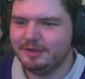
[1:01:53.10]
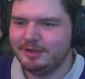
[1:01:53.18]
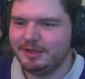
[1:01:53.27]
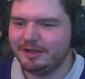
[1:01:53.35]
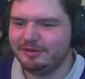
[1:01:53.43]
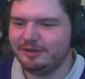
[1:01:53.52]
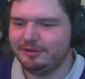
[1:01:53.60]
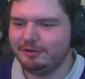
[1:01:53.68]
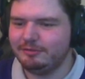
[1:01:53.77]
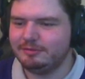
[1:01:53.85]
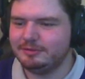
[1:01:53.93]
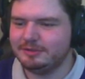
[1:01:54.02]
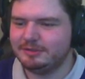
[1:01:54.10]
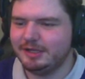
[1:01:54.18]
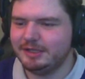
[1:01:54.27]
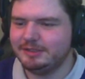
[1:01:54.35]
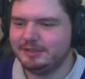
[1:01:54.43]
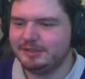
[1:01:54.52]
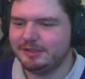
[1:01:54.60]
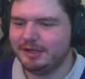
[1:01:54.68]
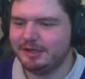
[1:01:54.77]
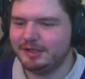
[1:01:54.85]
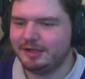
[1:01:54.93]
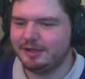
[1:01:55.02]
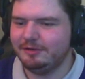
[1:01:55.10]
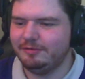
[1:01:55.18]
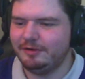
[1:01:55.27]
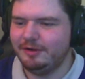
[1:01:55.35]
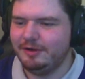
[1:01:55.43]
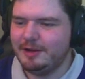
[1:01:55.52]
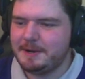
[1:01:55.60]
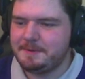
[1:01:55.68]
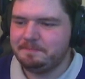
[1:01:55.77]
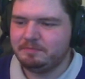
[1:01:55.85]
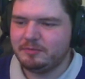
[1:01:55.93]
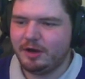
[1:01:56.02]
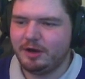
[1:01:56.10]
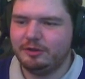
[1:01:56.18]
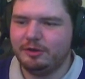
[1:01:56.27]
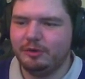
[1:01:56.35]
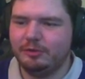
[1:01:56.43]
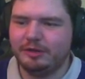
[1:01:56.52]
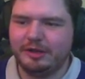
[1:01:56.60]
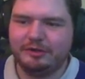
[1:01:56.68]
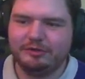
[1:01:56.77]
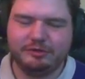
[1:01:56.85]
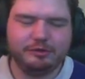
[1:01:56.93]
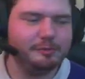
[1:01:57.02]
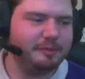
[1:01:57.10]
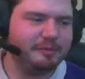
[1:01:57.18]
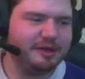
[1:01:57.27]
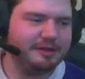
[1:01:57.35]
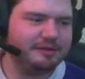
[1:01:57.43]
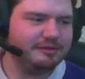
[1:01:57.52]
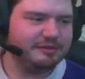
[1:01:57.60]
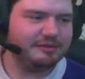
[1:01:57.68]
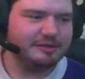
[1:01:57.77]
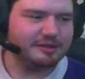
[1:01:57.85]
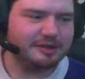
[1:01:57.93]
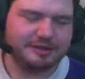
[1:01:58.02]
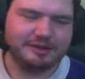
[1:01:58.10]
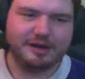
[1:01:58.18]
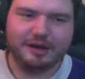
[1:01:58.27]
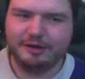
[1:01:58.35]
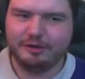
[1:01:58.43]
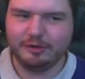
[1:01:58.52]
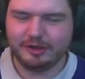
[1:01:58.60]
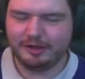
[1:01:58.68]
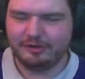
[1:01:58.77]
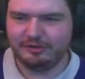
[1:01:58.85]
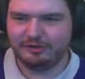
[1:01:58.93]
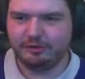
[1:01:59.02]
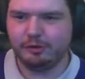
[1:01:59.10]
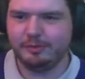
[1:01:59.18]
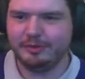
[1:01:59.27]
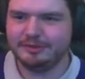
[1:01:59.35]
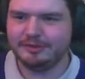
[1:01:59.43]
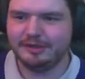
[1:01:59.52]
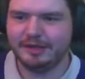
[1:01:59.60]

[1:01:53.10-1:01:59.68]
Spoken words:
Like I said, I don't tend to like if I know that they're just human beings. Like I know that they're just human,